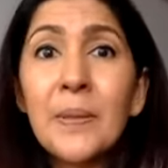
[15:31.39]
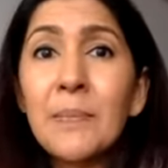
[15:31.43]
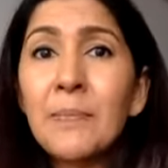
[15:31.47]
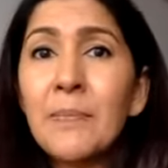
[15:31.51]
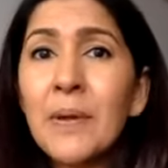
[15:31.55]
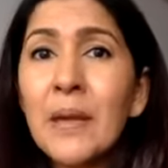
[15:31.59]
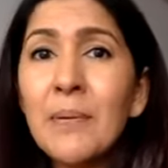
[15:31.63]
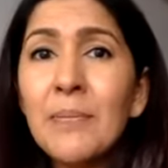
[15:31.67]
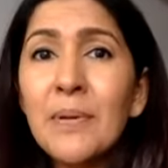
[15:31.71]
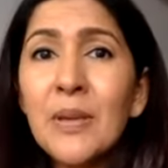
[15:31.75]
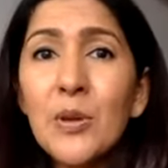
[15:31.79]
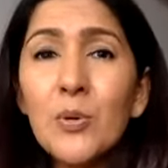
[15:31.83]

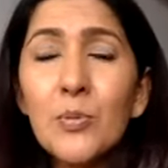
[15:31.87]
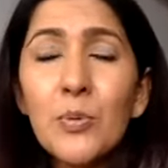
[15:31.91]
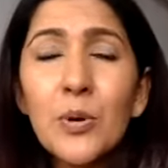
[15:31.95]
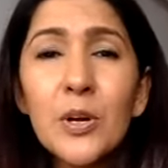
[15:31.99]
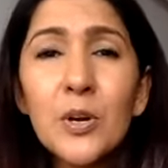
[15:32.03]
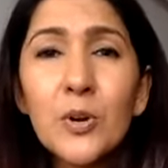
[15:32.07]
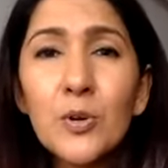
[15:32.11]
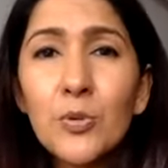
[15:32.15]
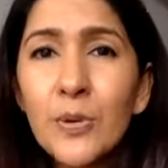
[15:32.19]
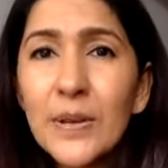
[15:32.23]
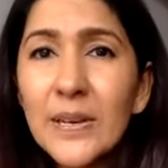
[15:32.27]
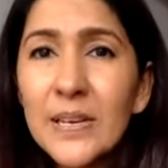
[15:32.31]
maybe you
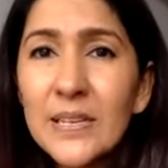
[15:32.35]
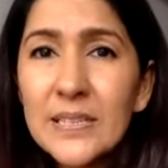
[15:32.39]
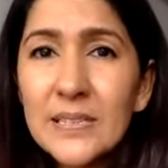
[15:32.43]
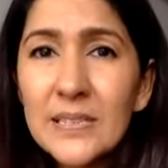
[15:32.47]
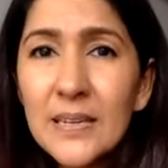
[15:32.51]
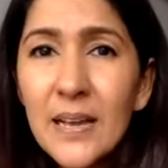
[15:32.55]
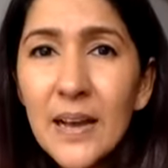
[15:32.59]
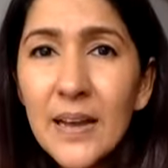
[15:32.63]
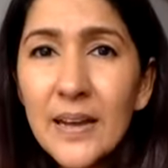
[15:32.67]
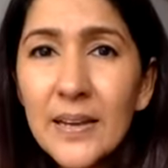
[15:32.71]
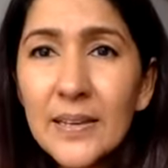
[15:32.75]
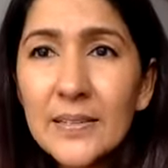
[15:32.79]
were
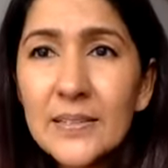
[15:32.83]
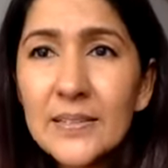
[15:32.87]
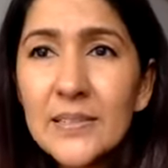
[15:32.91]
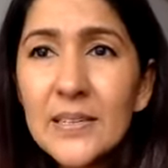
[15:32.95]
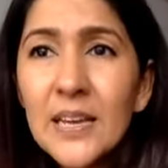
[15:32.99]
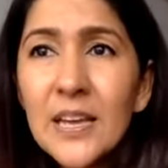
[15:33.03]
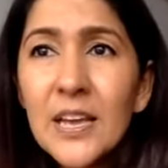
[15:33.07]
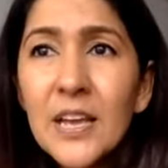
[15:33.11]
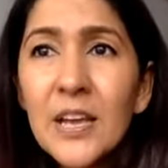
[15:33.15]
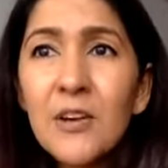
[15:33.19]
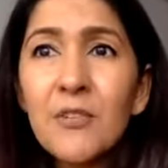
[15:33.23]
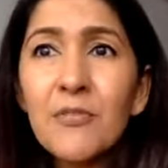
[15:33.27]
criticized